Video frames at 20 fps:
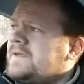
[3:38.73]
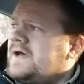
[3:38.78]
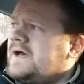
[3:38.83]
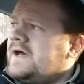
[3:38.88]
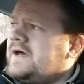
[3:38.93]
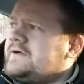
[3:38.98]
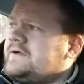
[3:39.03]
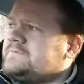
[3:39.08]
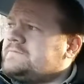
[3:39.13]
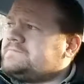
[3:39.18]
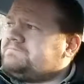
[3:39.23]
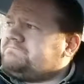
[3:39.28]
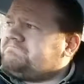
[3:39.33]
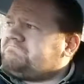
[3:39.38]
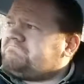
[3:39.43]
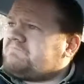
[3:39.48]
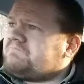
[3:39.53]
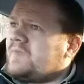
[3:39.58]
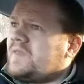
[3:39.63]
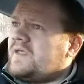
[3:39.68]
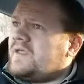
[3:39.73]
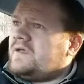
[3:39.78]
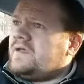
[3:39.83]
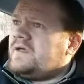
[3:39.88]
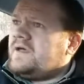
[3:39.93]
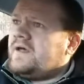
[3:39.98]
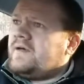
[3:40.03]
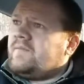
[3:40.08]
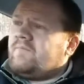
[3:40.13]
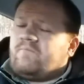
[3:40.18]
I've
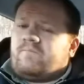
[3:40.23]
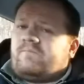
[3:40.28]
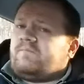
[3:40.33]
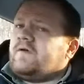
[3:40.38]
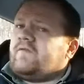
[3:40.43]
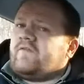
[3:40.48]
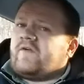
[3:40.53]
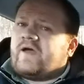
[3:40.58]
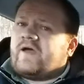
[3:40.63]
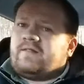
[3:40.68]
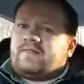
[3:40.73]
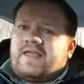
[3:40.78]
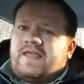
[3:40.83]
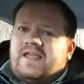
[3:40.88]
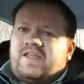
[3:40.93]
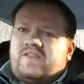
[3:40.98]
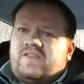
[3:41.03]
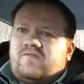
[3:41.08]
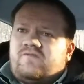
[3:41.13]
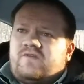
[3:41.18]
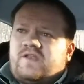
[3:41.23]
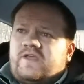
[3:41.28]
got lengthy